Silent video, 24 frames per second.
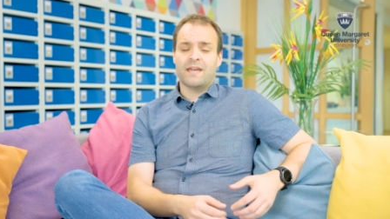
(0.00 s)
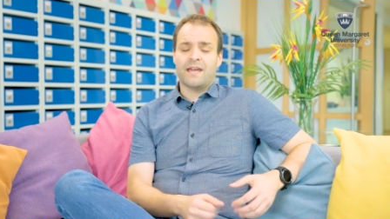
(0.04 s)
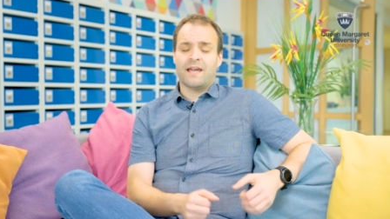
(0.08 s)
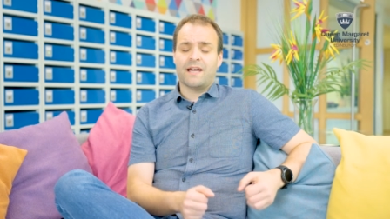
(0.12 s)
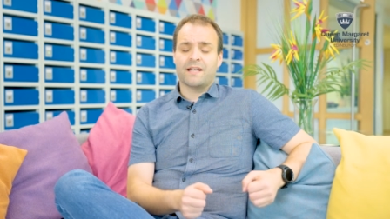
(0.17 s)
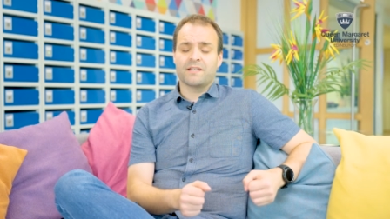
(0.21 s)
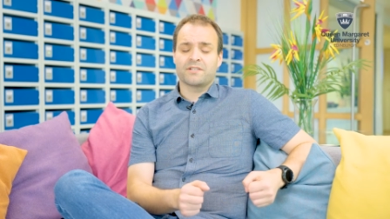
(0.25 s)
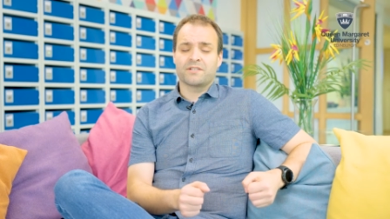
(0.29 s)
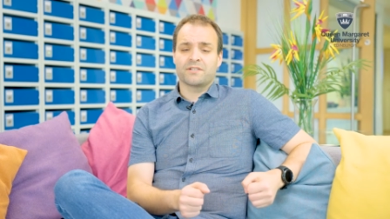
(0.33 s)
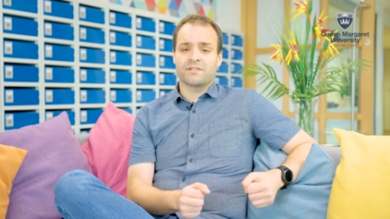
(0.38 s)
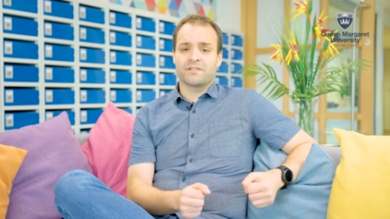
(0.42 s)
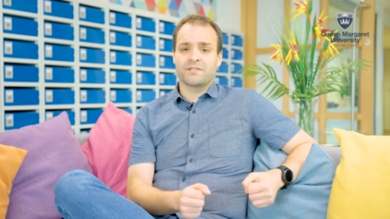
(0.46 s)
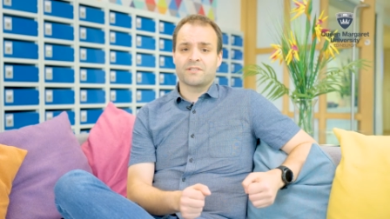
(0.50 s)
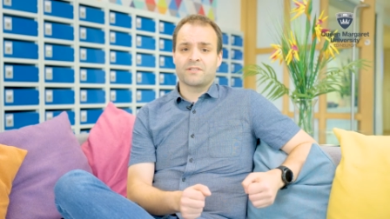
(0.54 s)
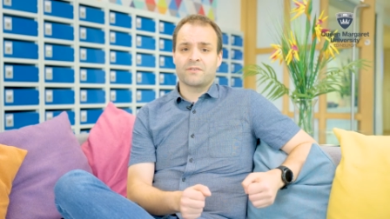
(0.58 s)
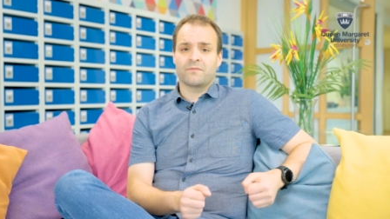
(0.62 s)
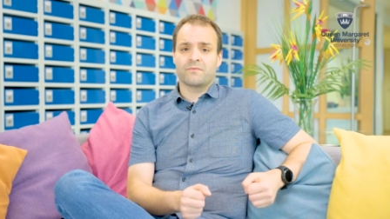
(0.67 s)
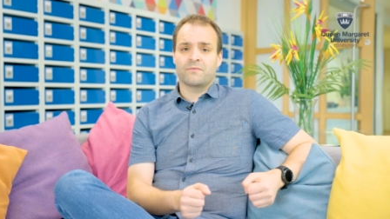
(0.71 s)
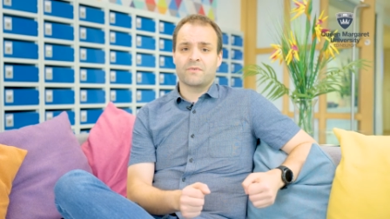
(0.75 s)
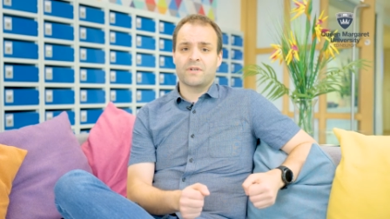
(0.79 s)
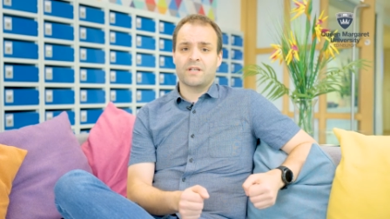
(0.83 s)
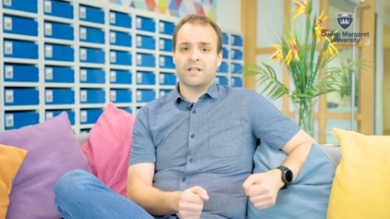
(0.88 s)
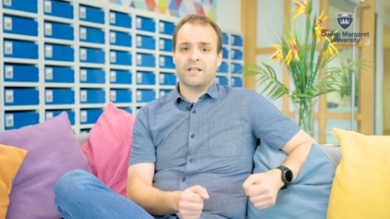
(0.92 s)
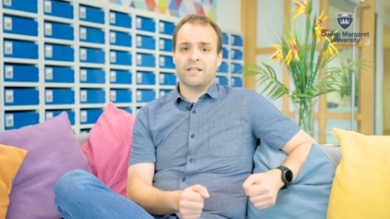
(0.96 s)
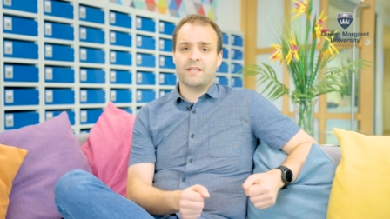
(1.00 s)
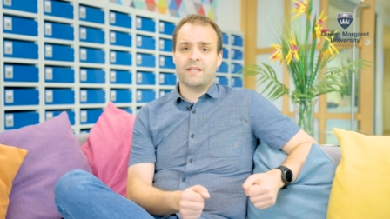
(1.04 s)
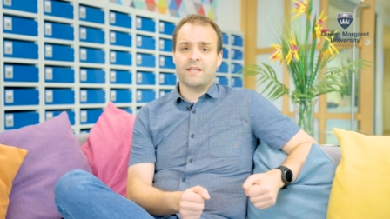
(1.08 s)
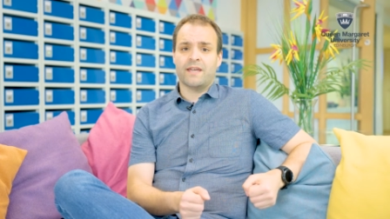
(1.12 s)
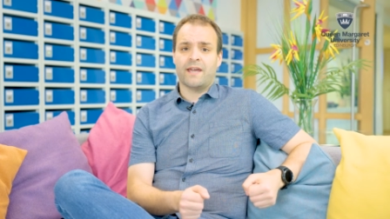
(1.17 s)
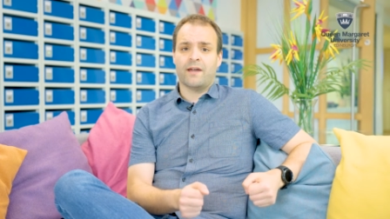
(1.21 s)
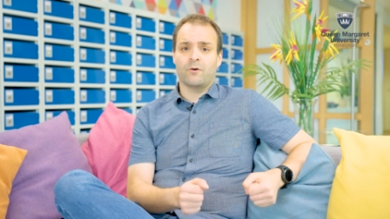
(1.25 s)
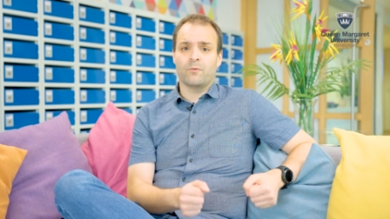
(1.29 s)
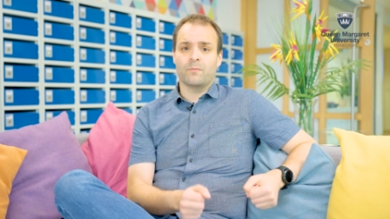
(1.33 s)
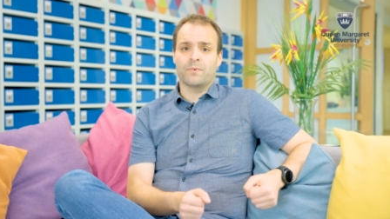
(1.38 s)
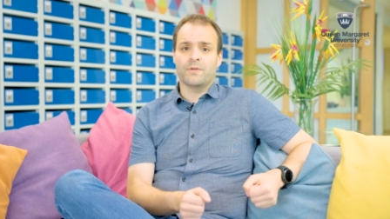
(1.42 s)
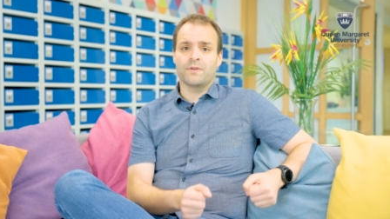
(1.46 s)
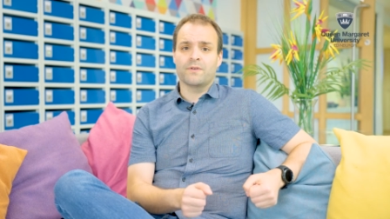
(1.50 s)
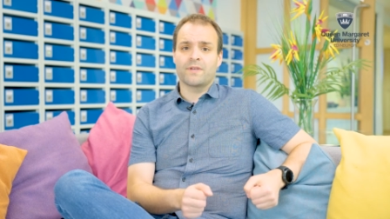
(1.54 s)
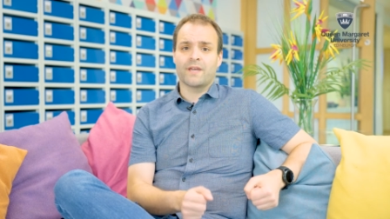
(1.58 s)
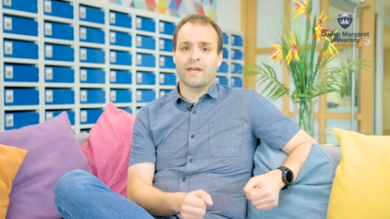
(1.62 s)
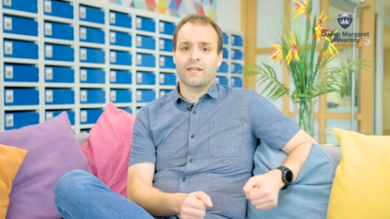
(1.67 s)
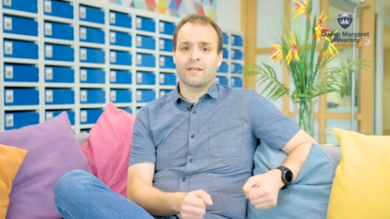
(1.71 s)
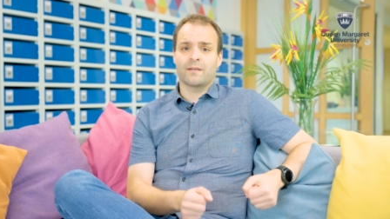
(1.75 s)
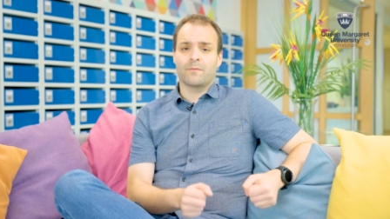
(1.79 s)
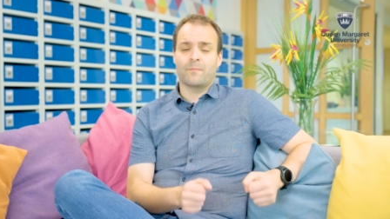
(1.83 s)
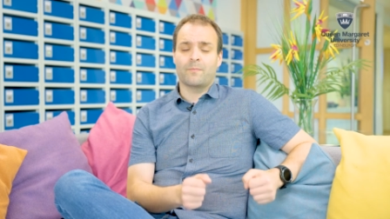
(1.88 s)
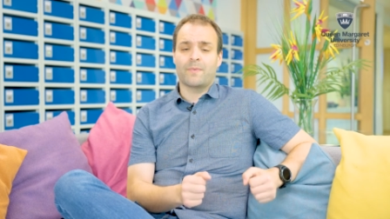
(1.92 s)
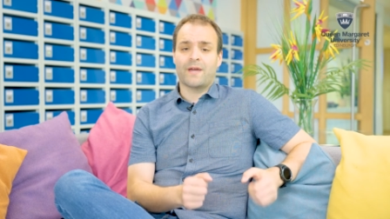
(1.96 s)
and just to really help you
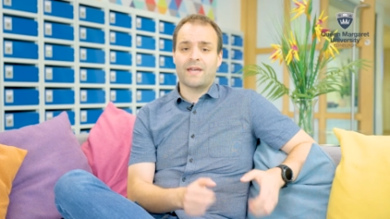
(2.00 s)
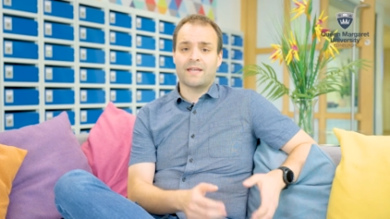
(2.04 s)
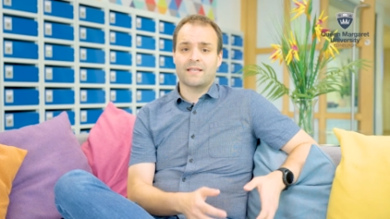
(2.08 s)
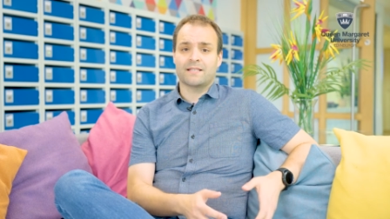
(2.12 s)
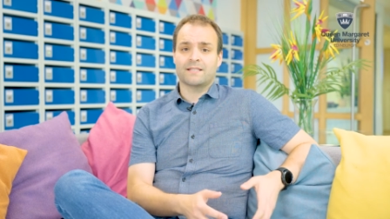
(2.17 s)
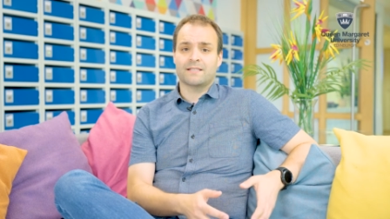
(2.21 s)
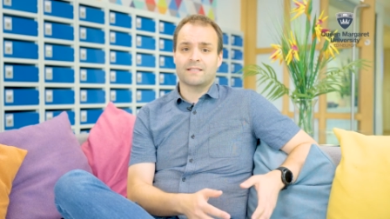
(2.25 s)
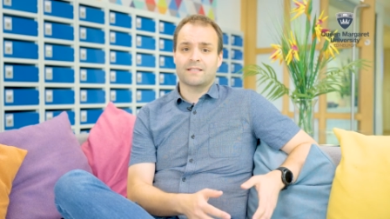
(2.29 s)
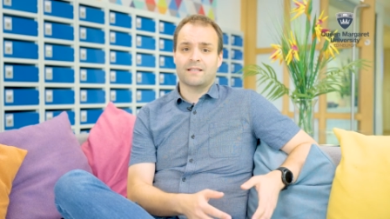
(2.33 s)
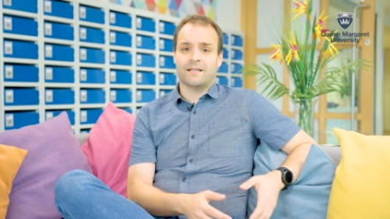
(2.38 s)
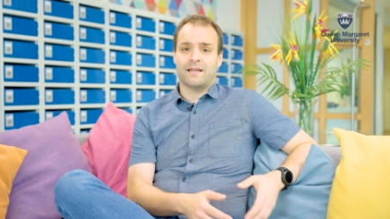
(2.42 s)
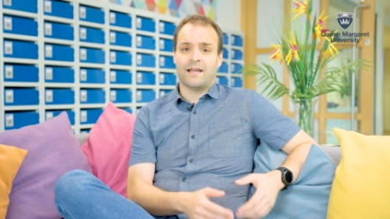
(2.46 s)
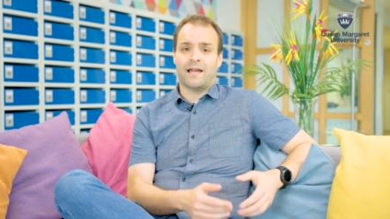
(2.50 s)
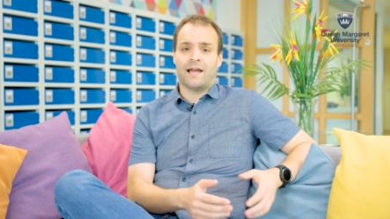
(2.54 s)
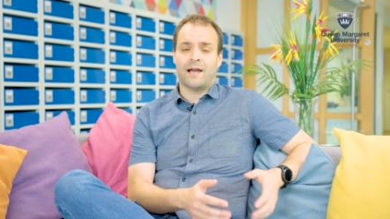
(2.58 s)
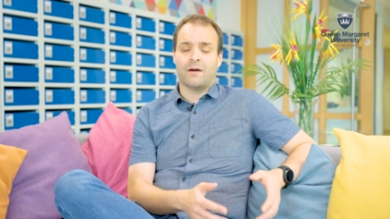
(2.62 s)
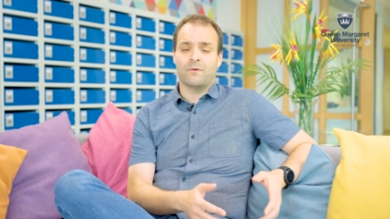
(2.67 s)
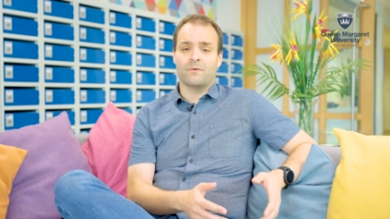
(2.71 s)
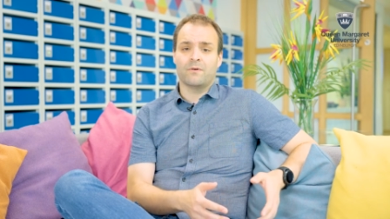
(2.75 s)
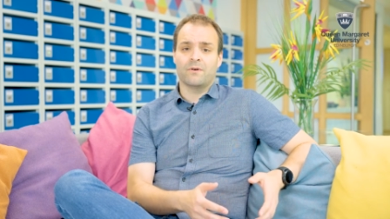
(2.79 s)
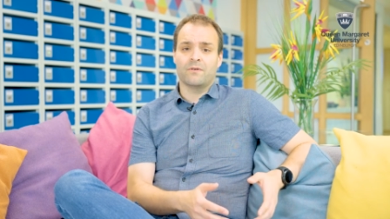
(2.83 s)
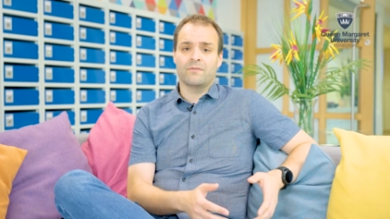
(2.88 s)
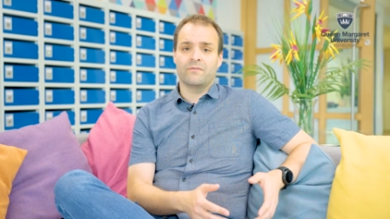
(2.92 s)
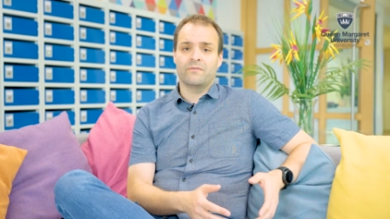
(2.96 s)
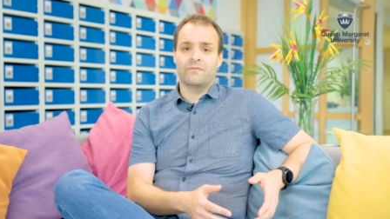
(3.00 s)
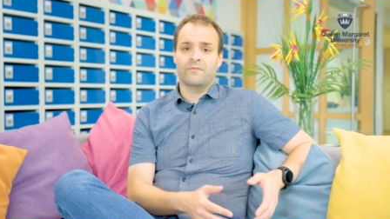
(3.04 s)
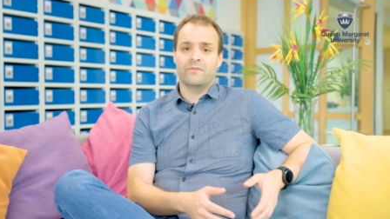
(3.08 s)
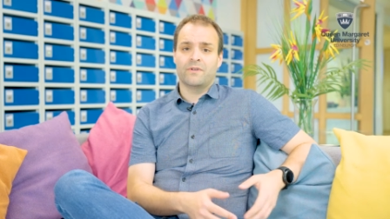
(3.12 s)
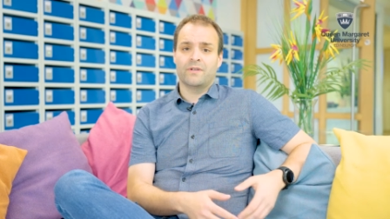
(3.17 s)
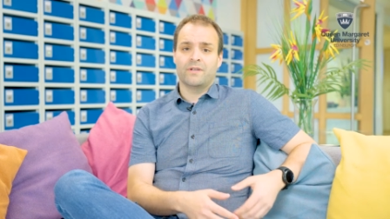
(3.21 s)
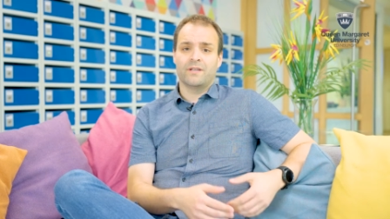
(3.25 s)
get the best out of